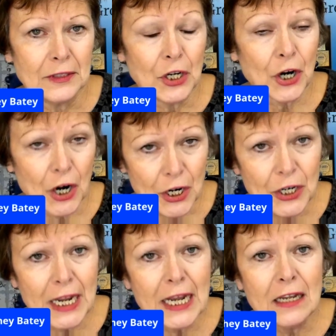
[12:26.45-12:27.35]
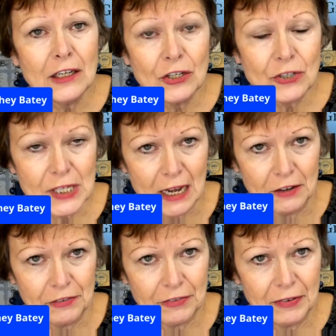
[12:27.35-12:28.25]
You're hurting
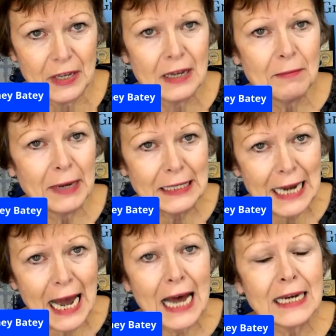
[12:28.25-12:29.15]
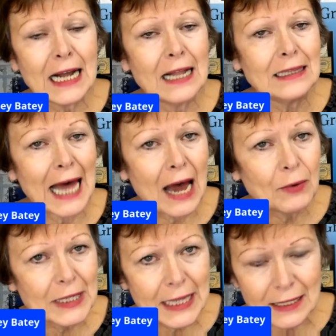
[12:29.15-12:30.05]
yourself by not
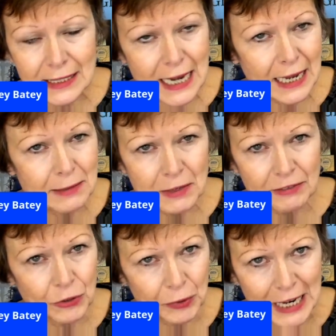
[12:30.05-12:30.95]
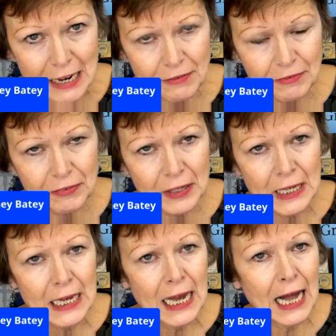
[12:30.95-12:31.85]
allowing that time of grief,
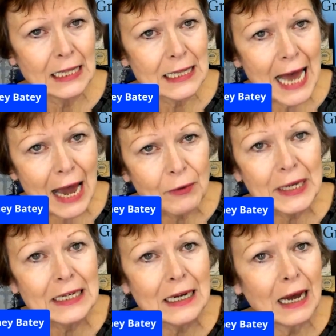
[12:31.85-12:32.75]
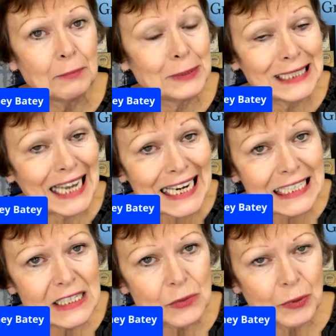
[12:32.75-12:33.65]
allowing a
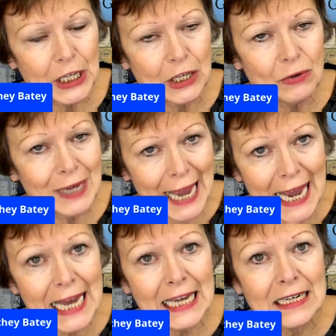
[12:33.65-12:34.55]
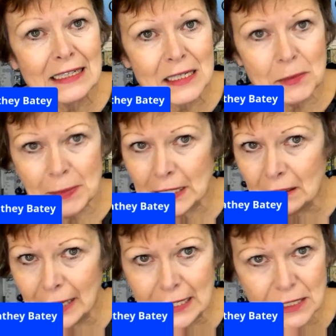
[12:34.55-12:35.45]
place where you can
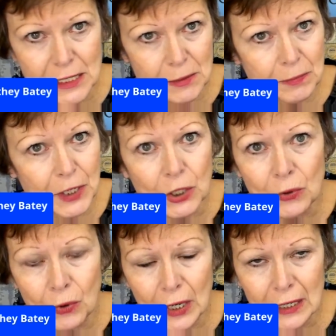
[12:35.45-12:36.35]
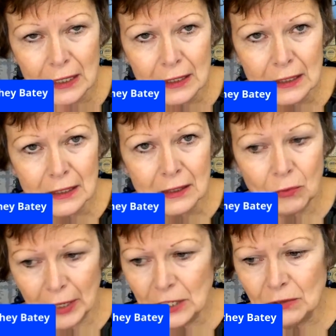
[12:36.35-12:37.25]
spill and spew
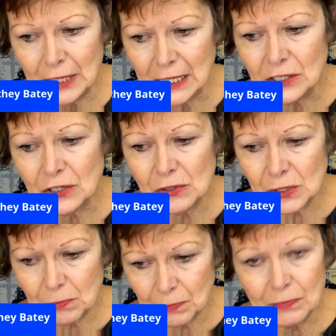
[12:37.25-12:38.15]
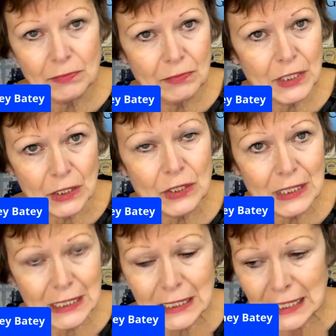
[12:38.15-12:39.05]
what you need to spill to,
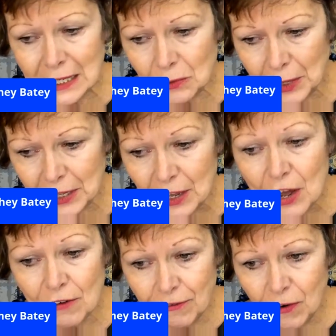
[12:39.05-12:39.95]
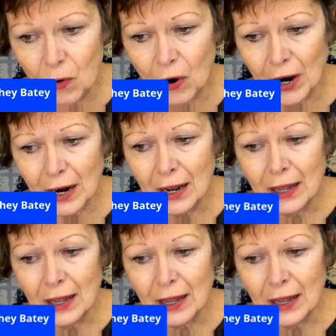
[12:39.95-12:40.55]
to deal with for